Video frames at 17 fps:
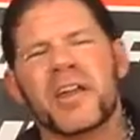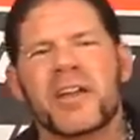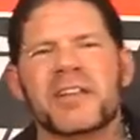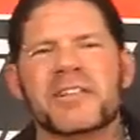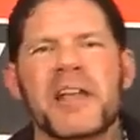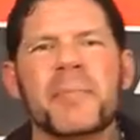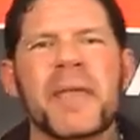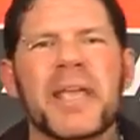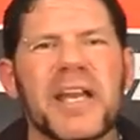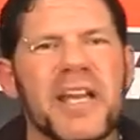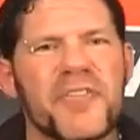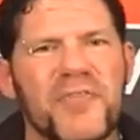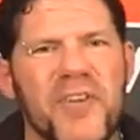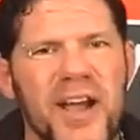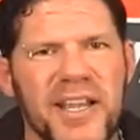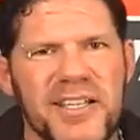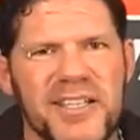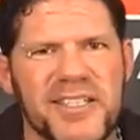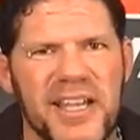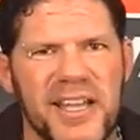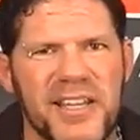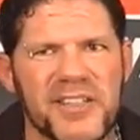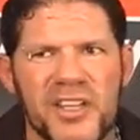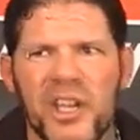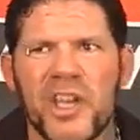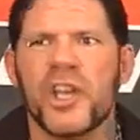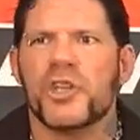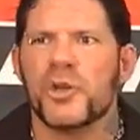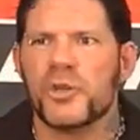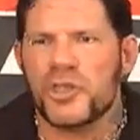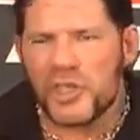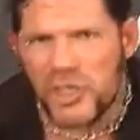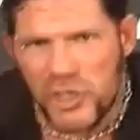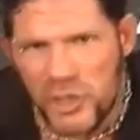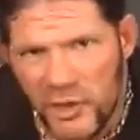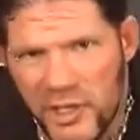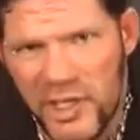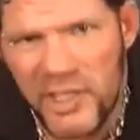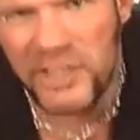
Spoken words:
Does that make any fucking sense? You just stood on